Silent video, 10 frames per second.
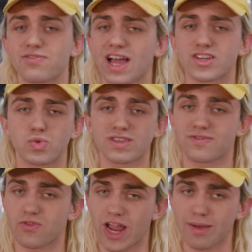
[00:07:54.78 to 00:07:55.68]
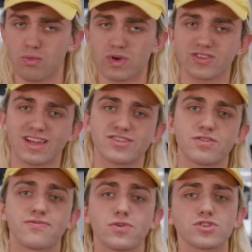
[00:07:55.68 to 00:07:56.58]
Flat Twist frame, which lets
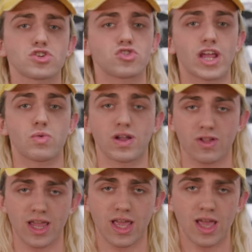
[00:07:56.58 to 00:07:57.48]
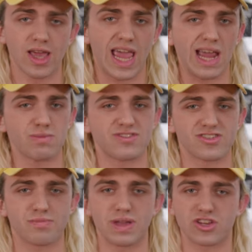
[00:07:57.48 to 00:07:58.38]
you fold your trike quickly, and with
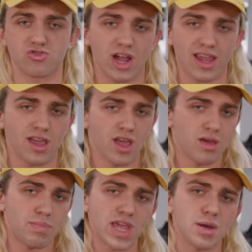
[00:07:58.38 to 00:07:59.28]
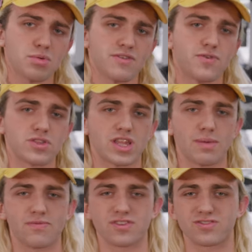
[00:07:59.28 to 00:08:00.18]
such a big trike, being able to fold it
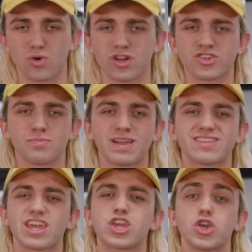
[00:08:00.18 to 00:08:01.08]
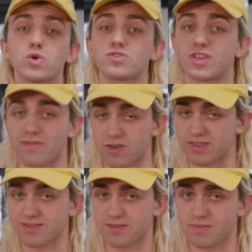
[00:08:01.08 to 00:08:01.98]
up for storage makes a huge
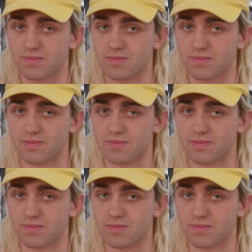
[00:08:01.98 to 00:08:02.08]
difference.